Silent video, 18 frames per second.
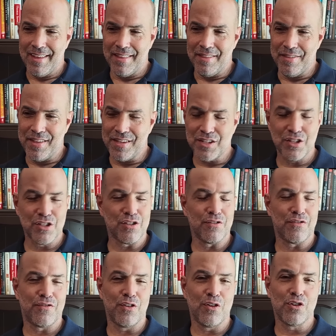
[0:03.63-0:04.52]
This is
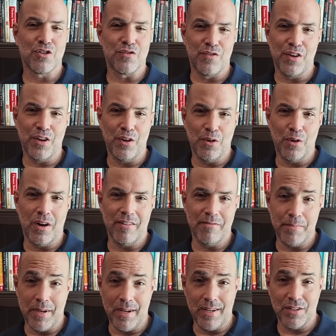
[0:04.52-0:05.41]
the first video
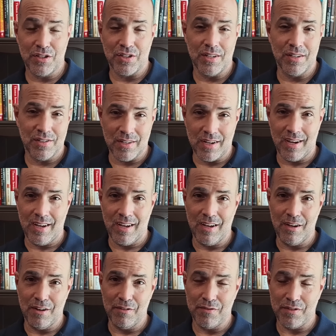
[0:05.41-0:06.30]
I've made since I
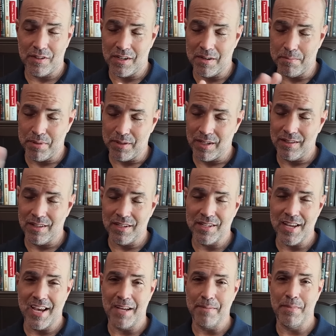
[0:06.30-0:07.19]
have completely
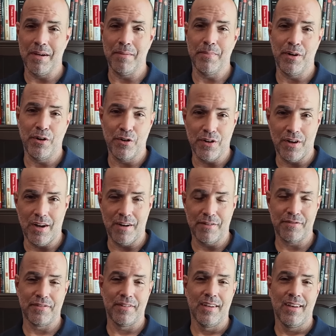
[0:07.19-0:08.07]
taken my beard
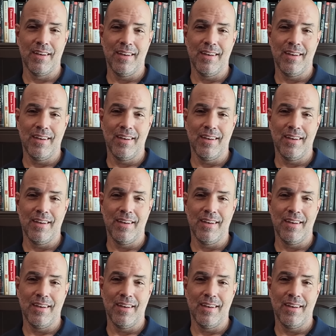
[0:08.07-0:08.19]
off.